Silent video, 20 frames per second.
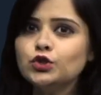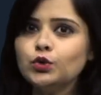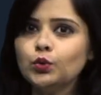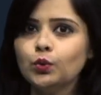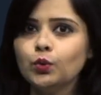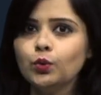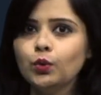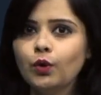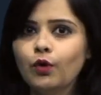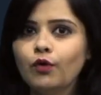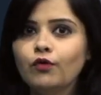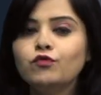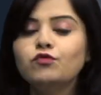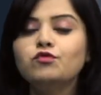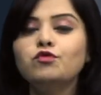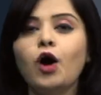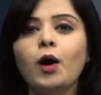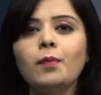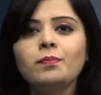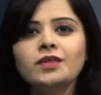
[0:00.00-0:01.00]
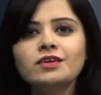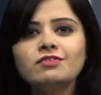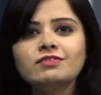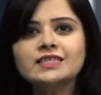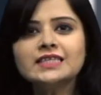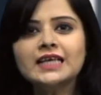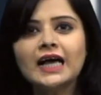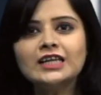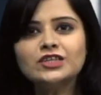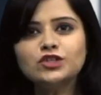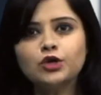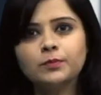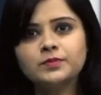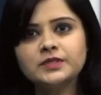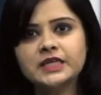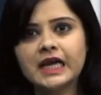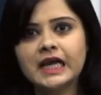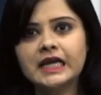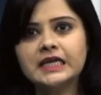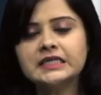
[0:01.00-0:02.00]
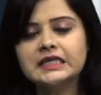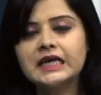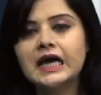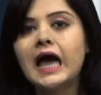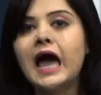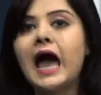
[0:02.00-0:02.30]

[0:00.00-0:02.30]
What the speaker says: 2 from the result obtained,